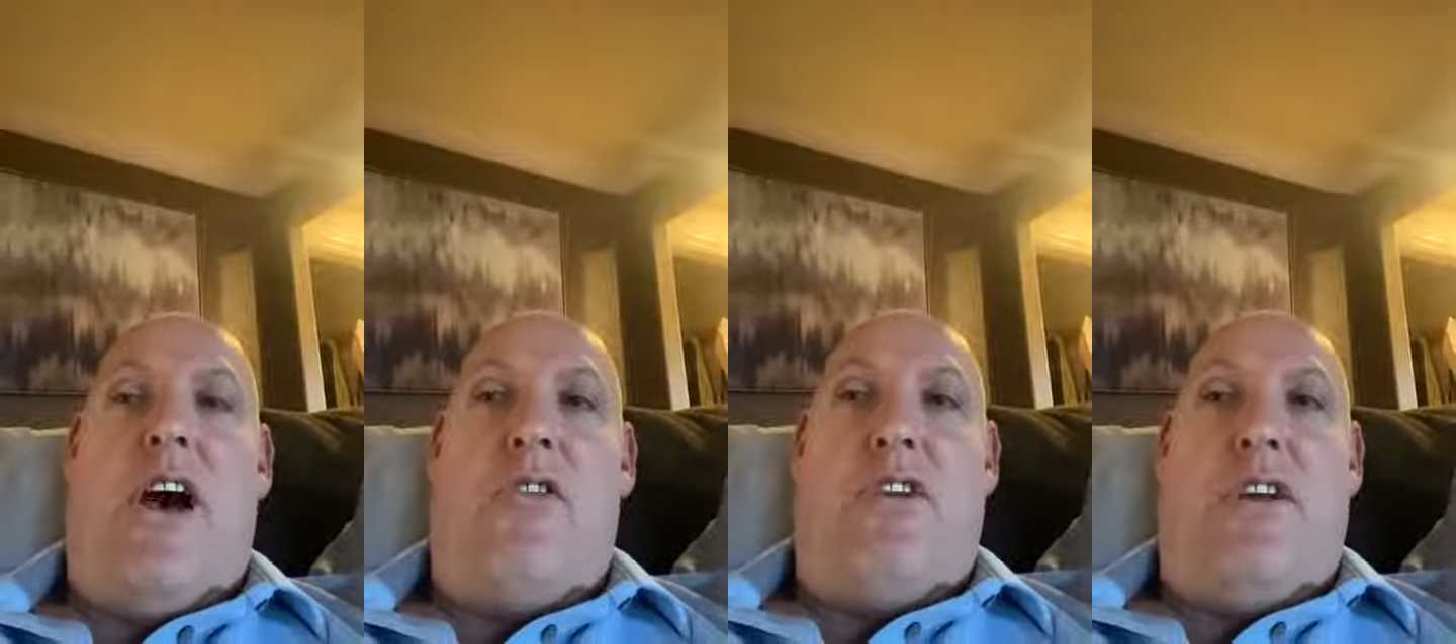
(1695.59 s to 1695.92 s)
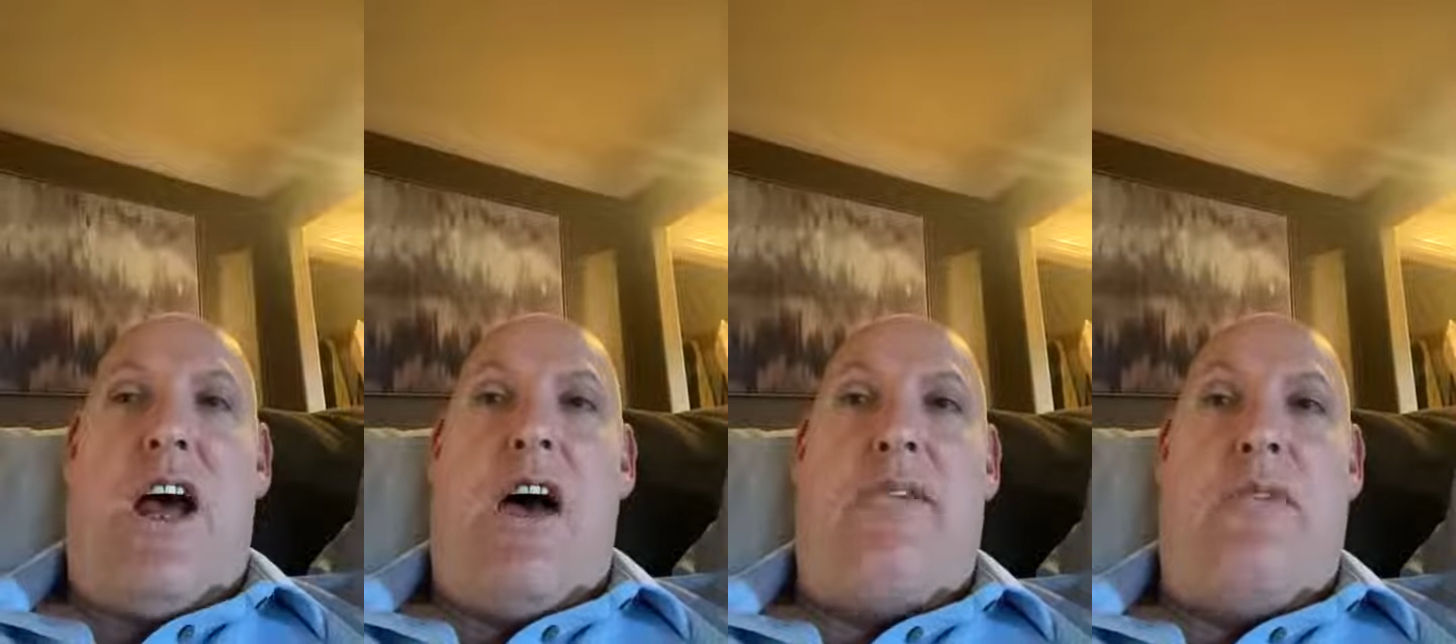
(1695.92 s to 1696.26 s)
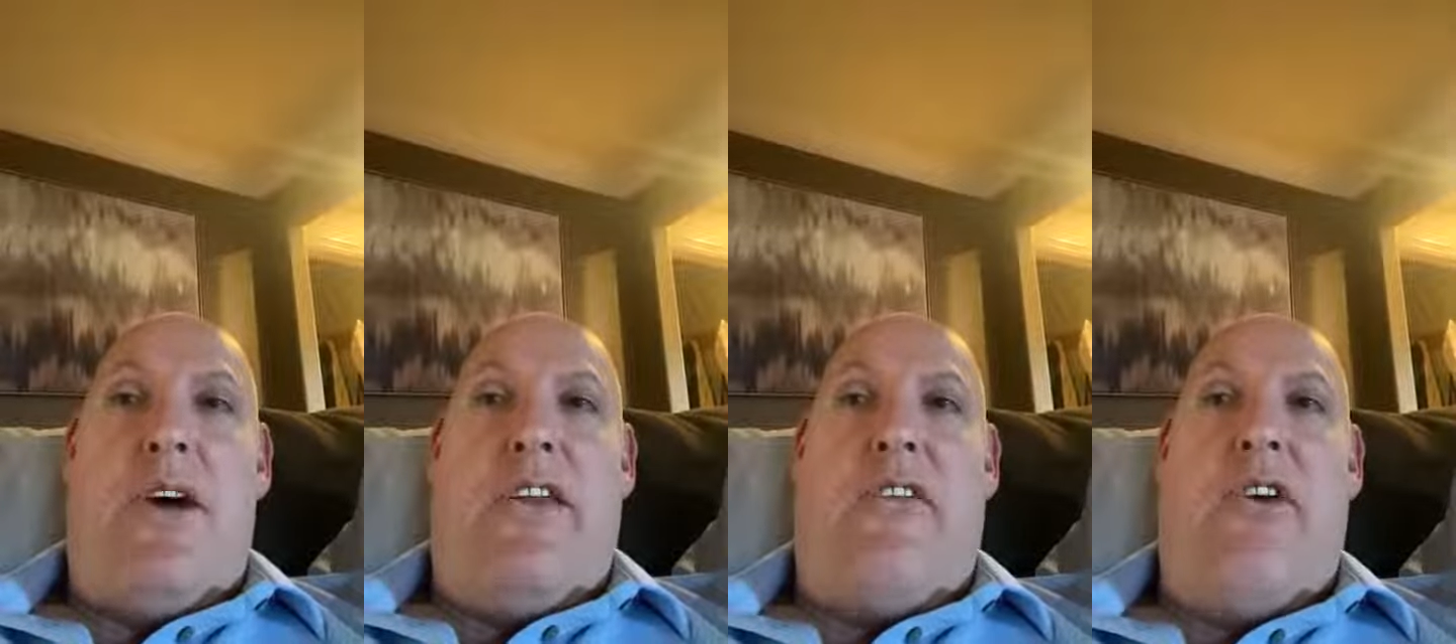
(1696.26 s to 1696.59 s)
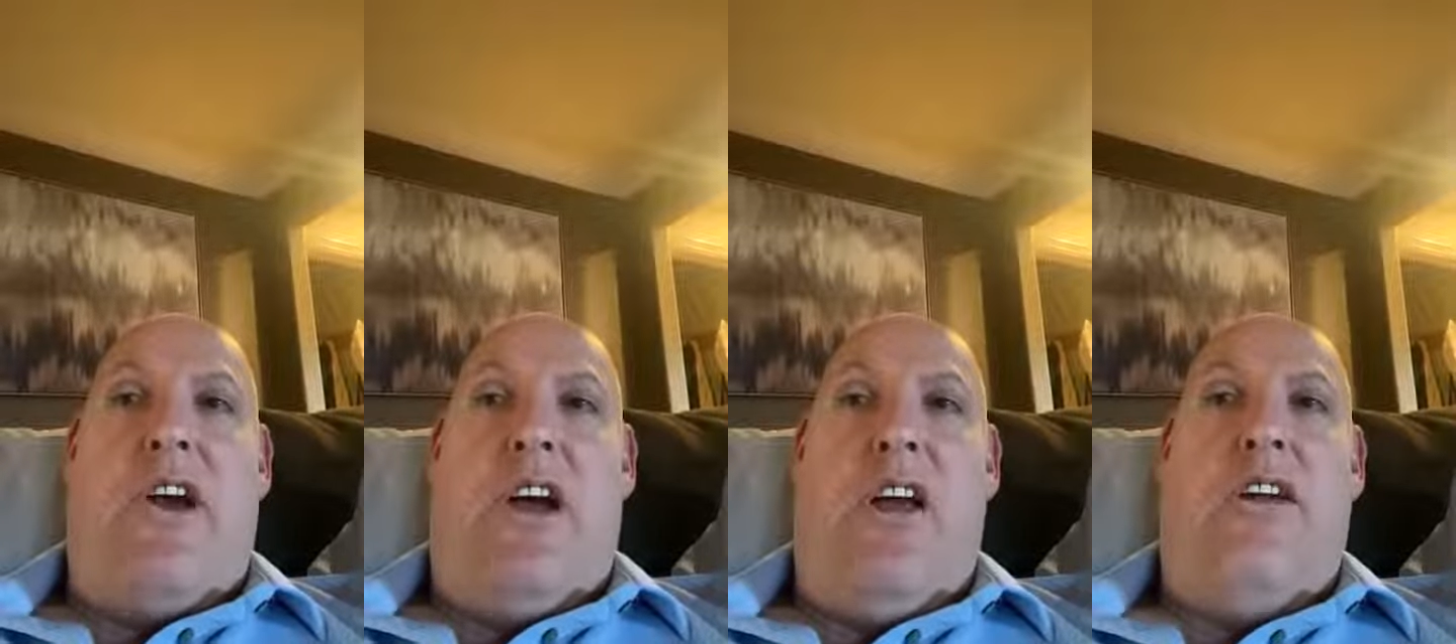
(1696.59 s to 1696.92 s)
I'm just happy my
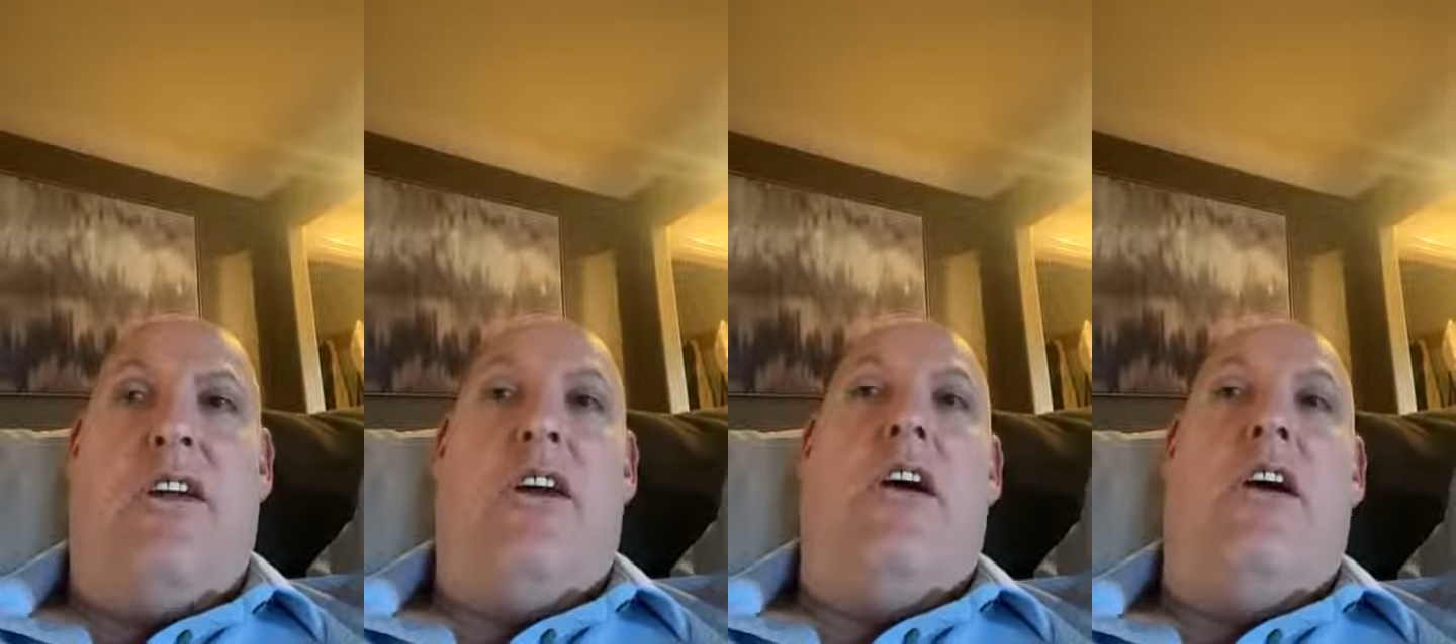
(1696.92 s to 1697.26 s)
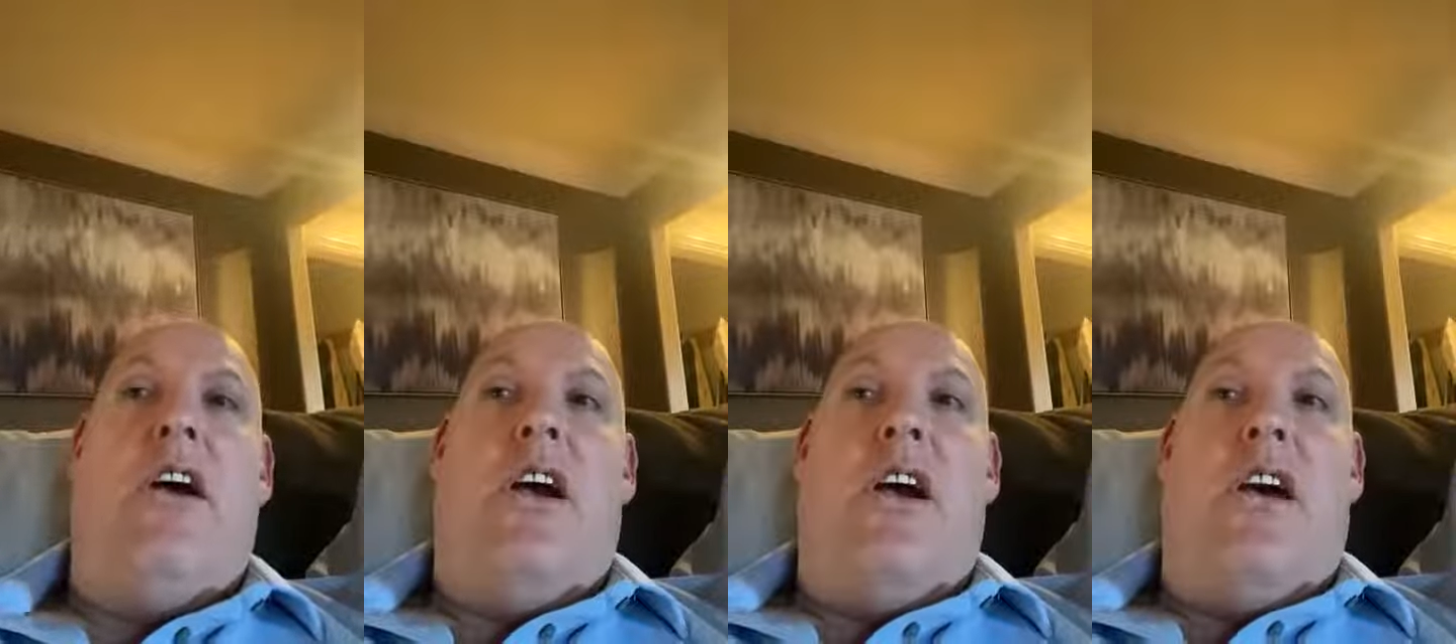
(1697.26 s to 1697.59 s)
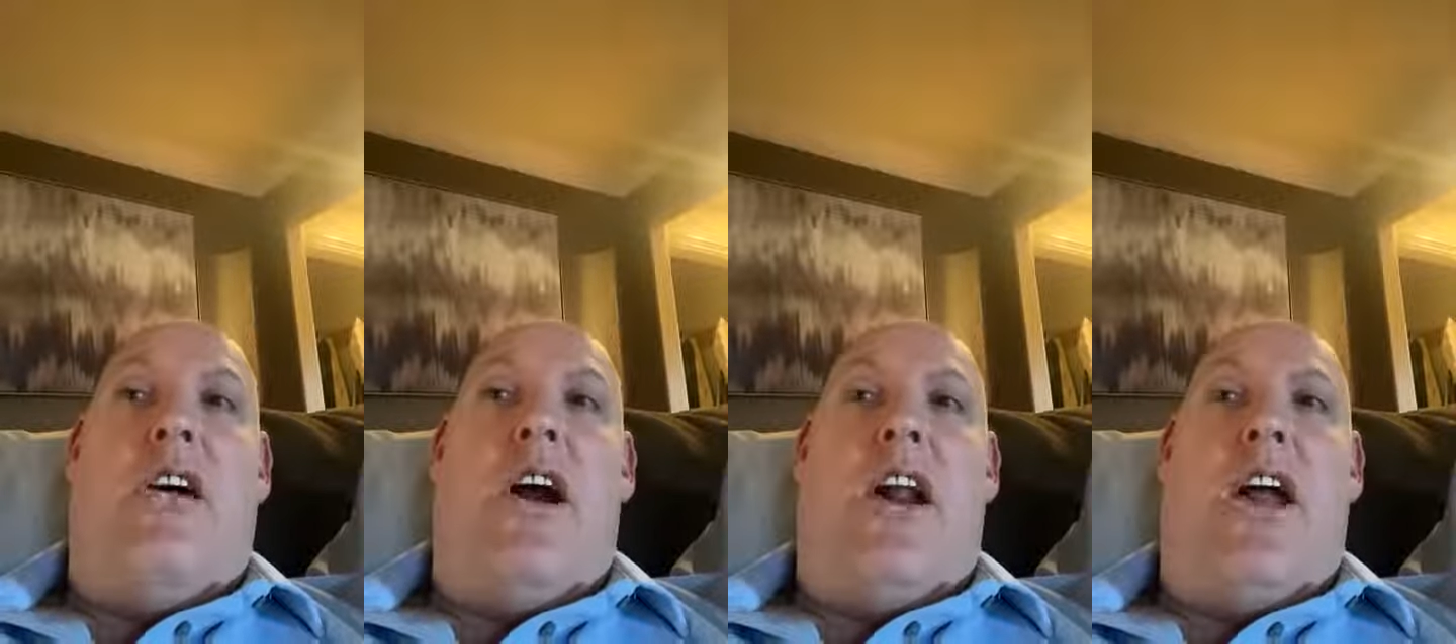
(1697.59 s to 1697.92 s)
three kids are